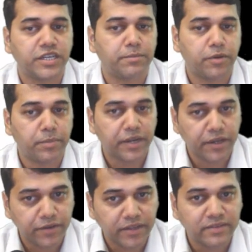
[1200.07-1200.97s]
appropriate
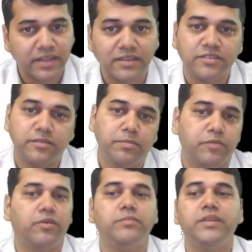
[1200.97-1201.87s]
evidence, else
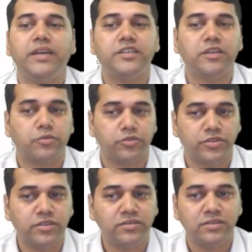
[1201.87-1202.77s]
perform the additional
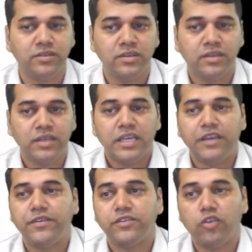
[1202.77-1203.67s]
procedures.
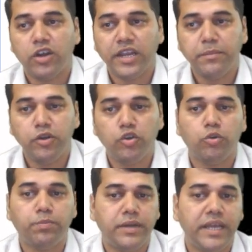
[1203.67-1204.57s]
If he is not able to
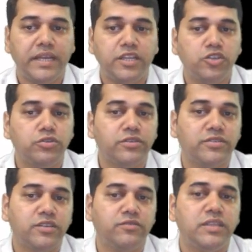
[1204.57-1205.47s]
obtain, he should
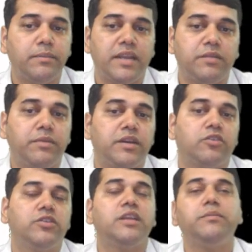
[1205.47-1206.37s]
discuss with the management
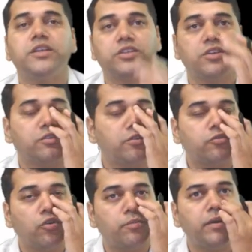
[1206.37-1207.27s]
on the limitation as a
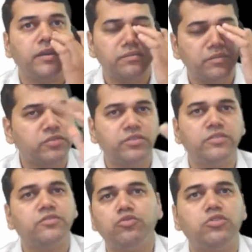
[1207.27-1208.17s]
scope by, because
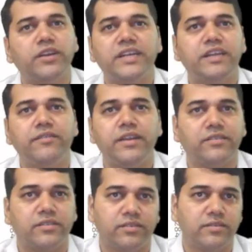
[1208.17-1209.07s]
he could not get the
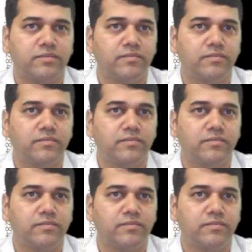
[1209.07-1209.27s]
evidences.